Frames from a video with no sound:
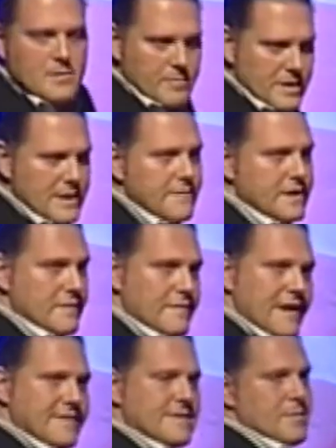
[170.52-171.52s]
Believe in
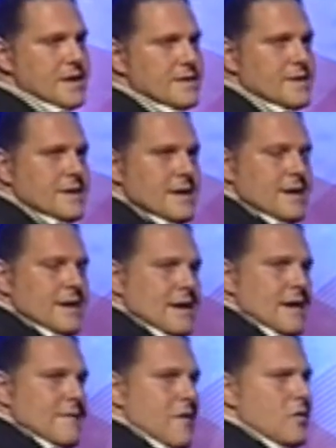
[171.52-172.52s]
investment,
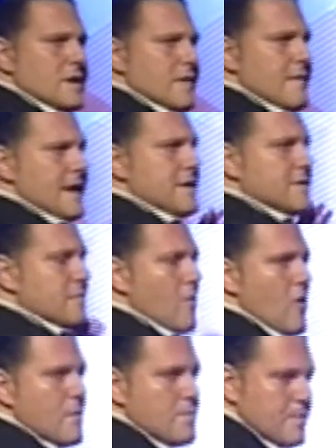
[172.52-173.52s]
where only a very
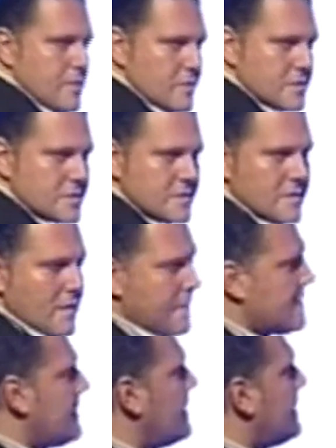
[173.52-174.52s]
small proportion of
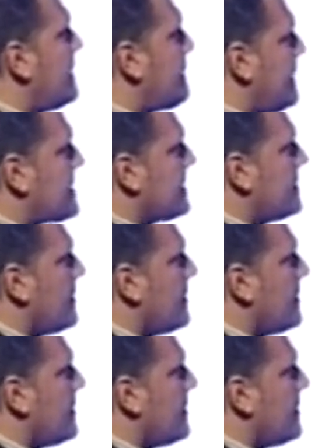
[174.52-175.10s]
the efficiency